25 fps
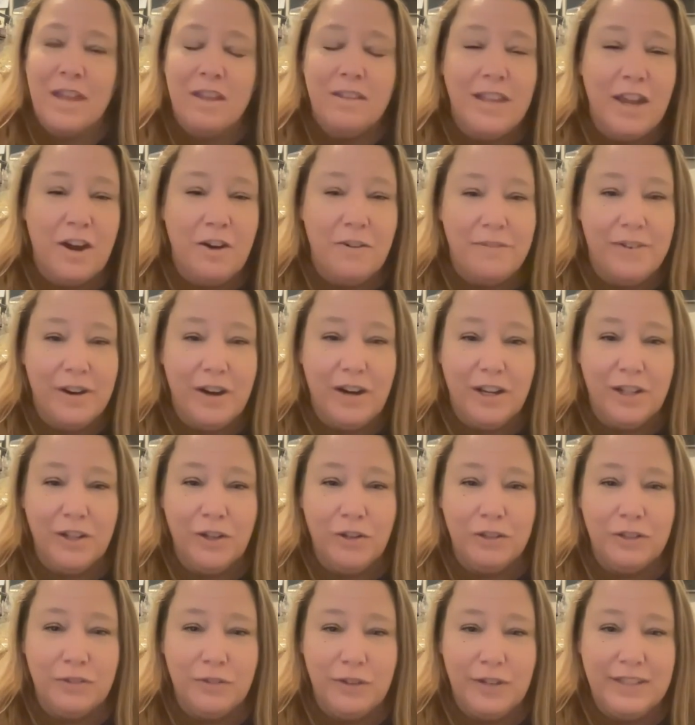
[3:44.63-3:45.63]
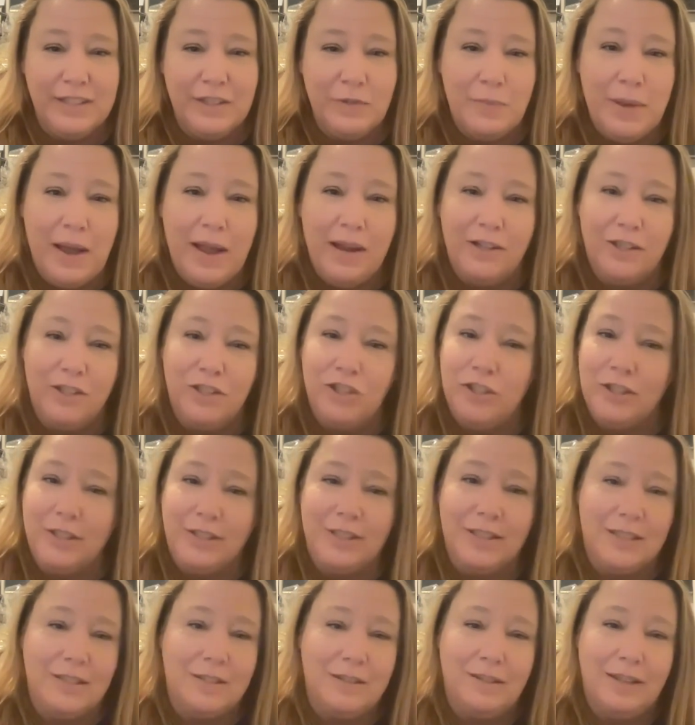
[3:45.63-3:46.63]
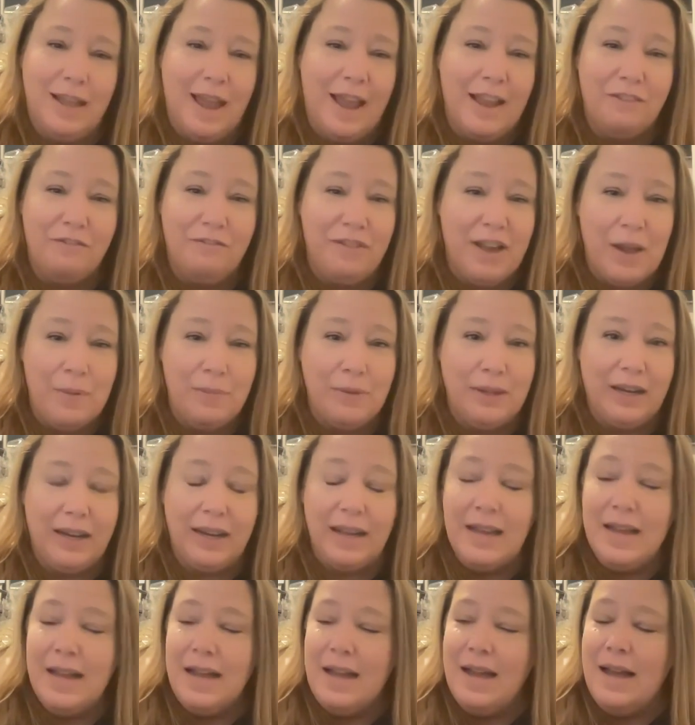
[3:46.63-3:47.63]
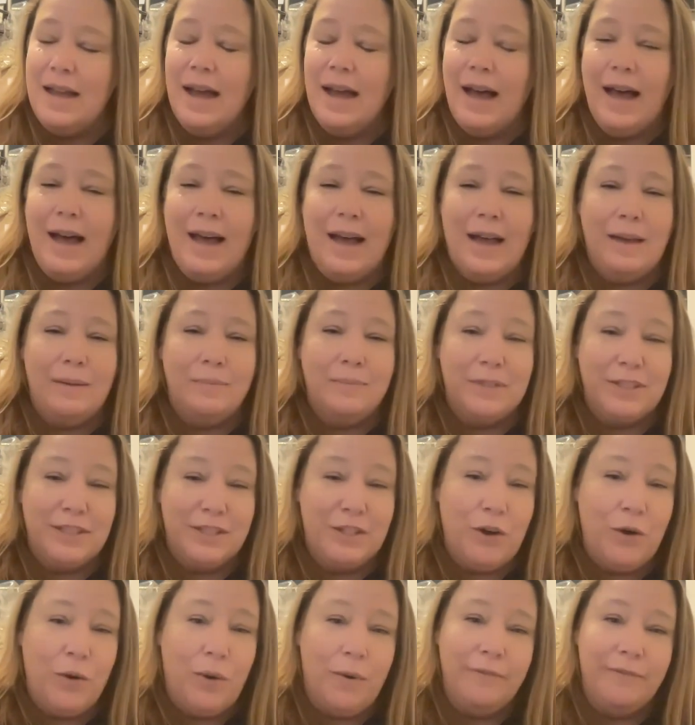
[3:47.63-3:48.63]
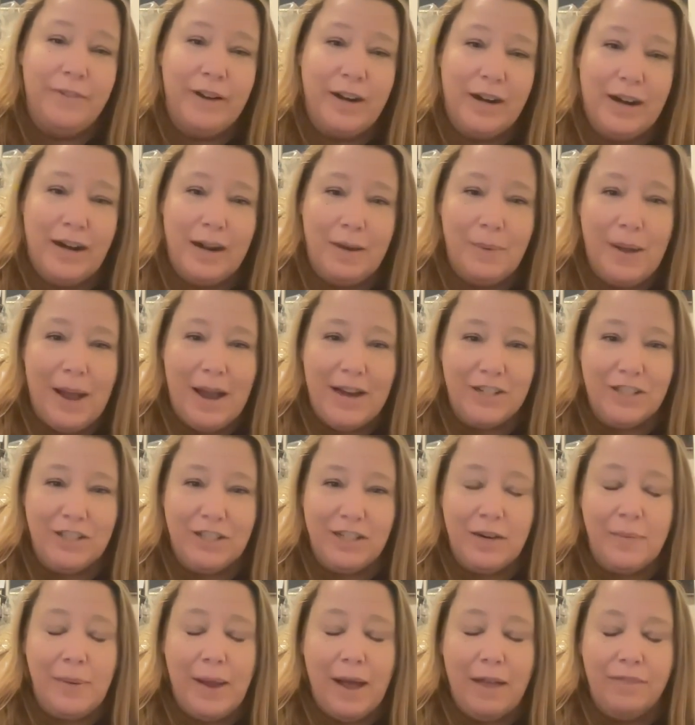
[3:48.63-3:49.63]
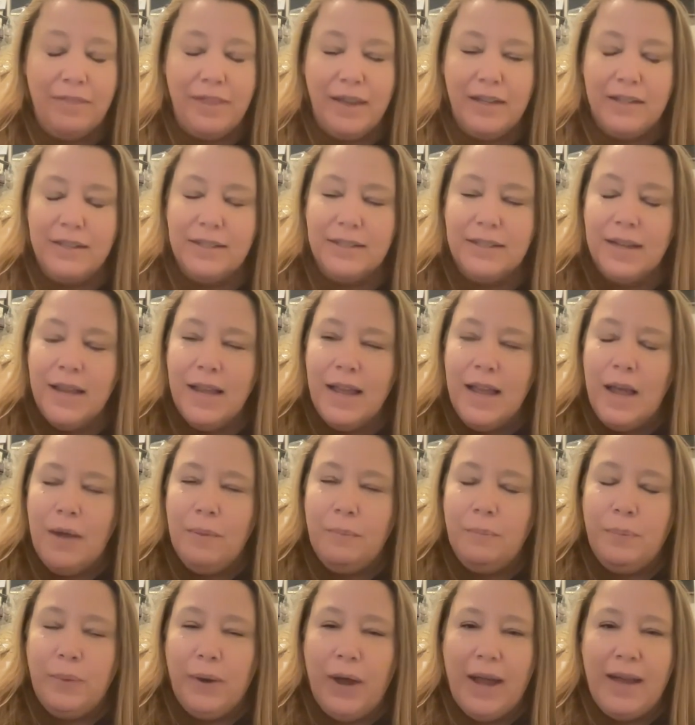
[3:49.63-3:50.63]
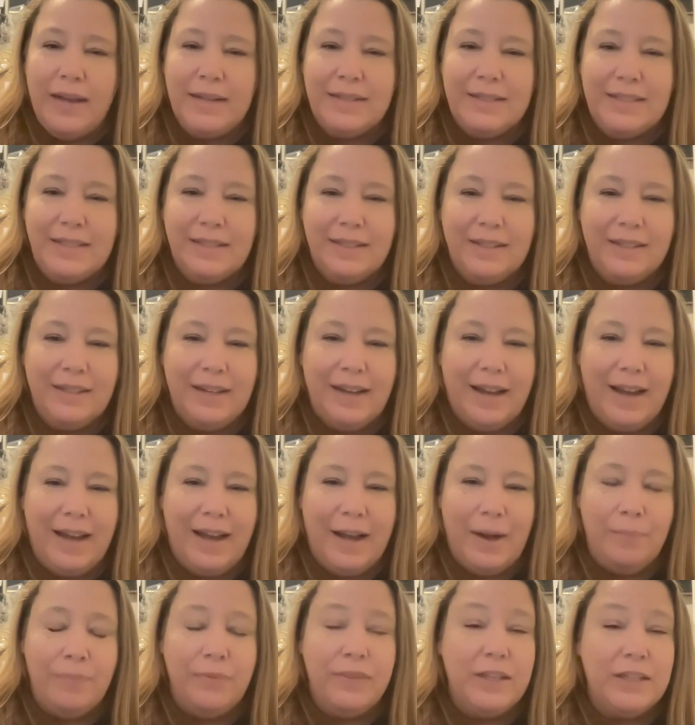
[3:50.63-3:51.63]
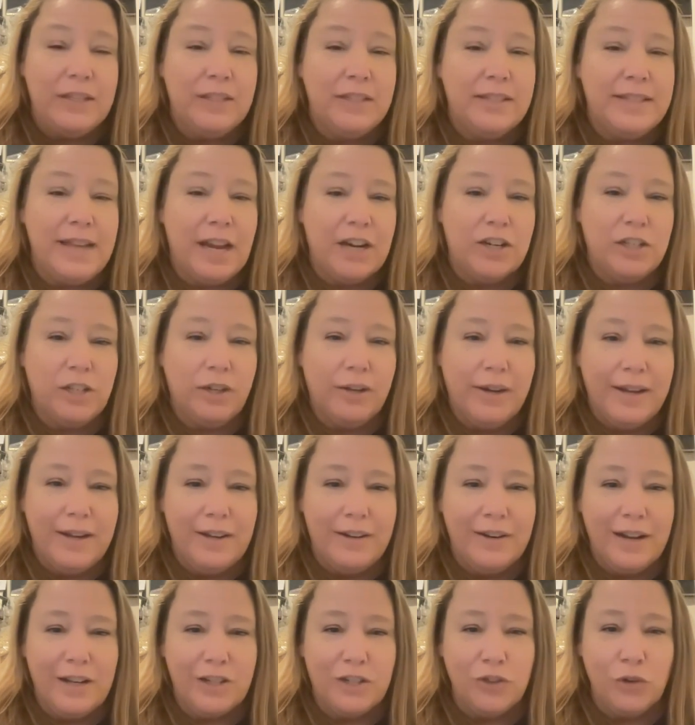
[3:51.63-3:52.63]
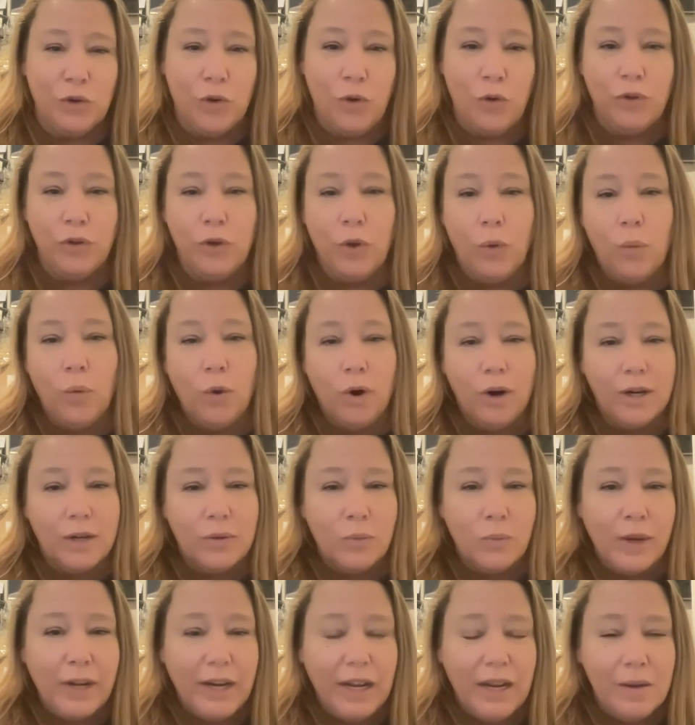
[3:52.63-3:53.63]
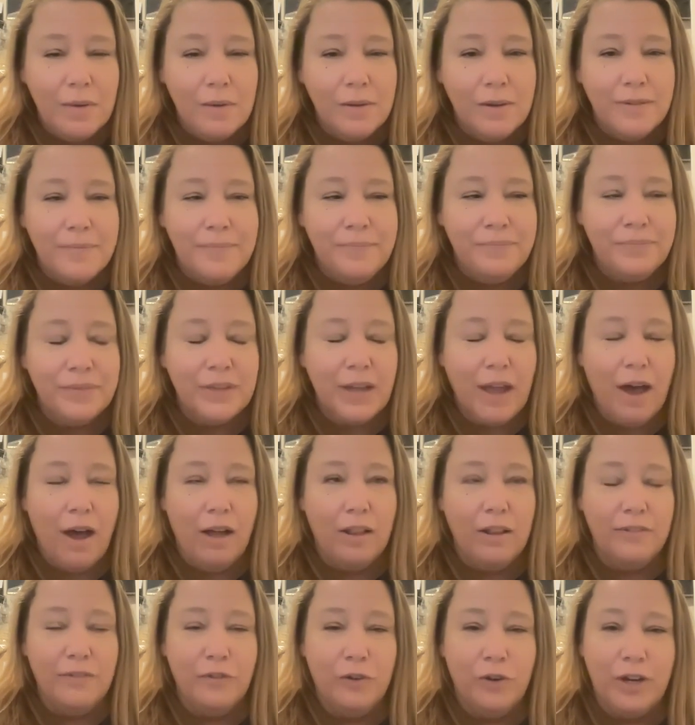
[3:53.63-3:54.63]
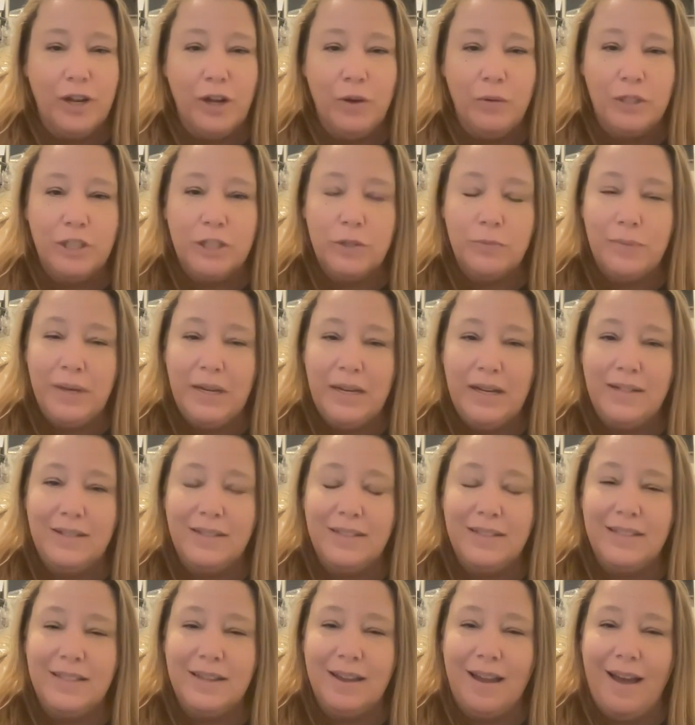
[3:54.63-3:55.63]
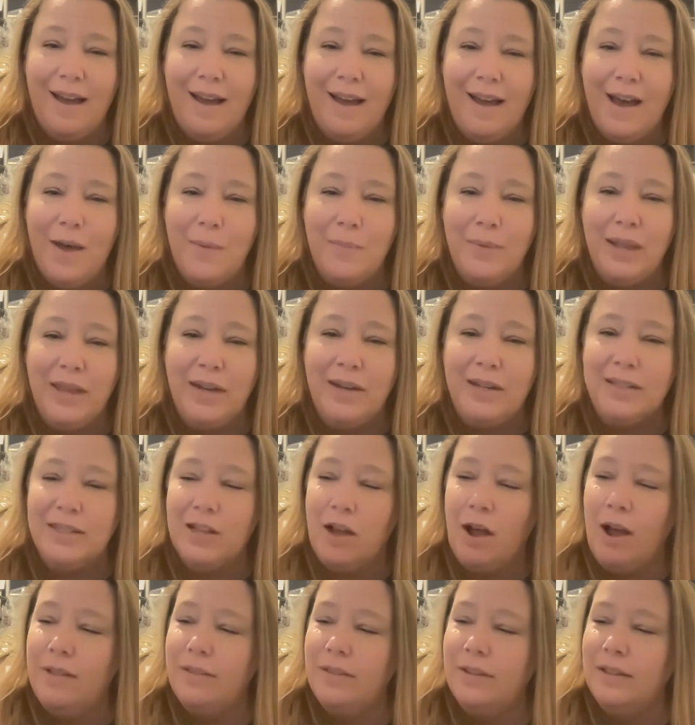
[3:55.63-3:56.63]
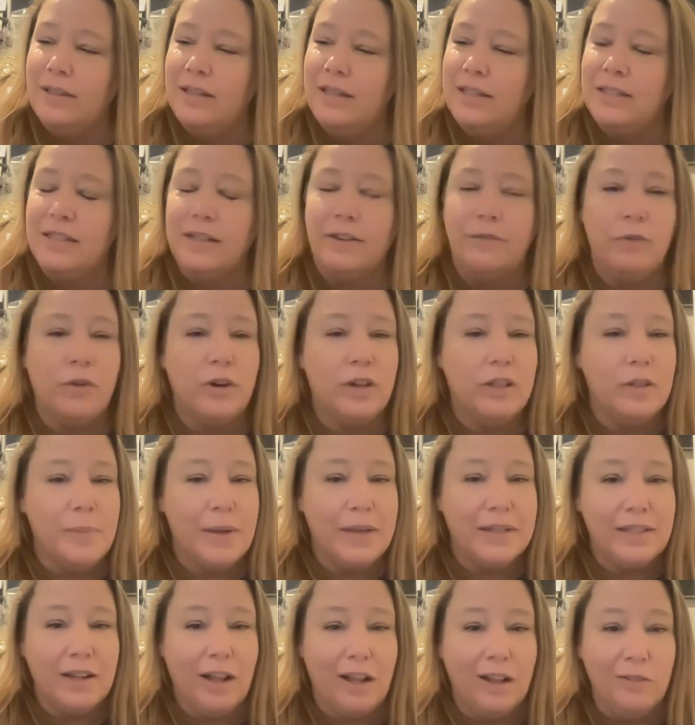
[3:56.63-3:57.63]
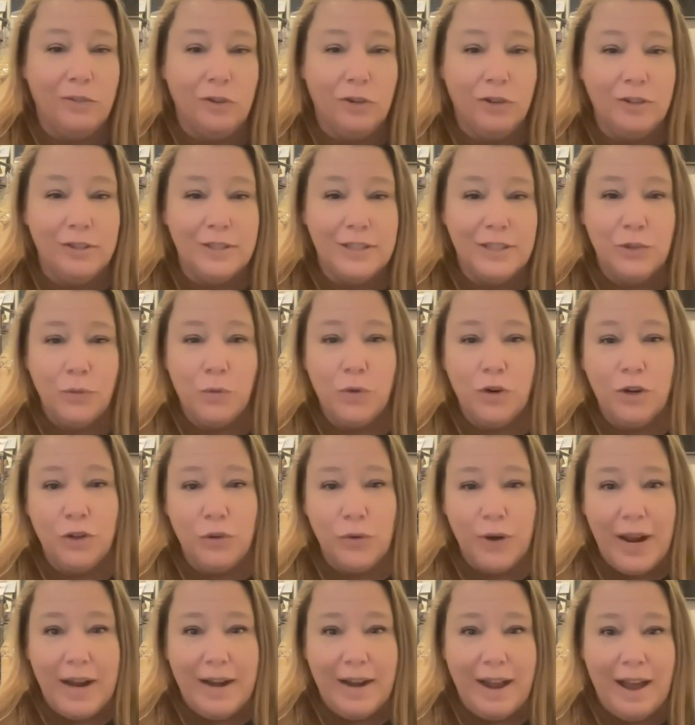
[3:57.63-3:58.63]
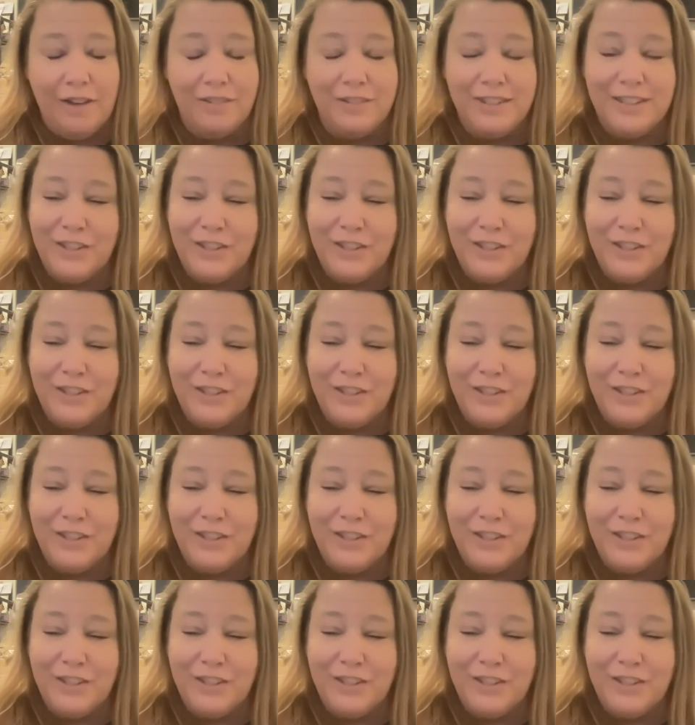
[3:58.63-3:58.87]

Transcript: They're very close friends of mine, just like family. So I'm very passionate about this. But this is actually our International Gold Award-winning olive oil, which means it is on the list of one of the best olive oils in the world right now.